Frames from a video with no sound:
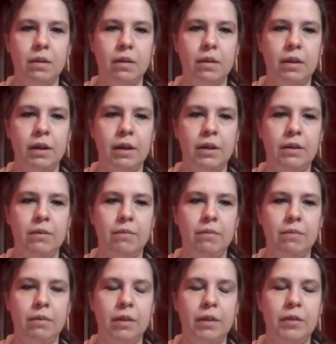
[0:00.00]
Good.
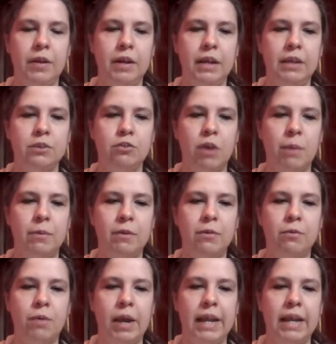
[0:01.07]
Let the knees drop to the
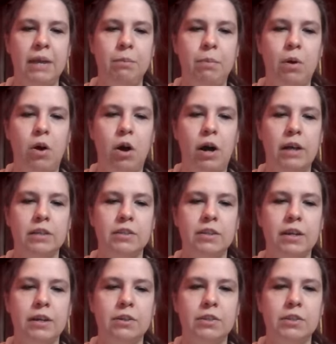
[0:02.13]
right and pause
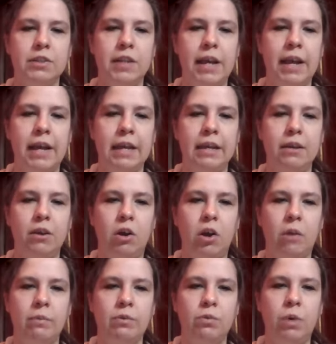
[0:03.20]
there. Stay,
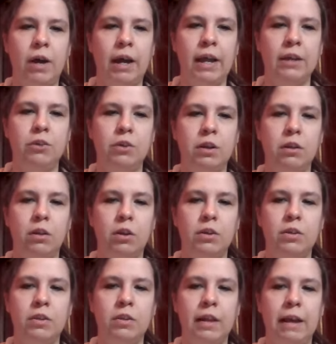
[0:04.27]
arms wide. You can look
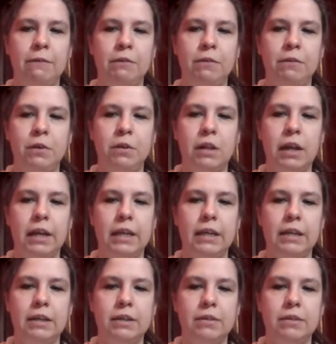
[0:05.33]
to the left if you'd like.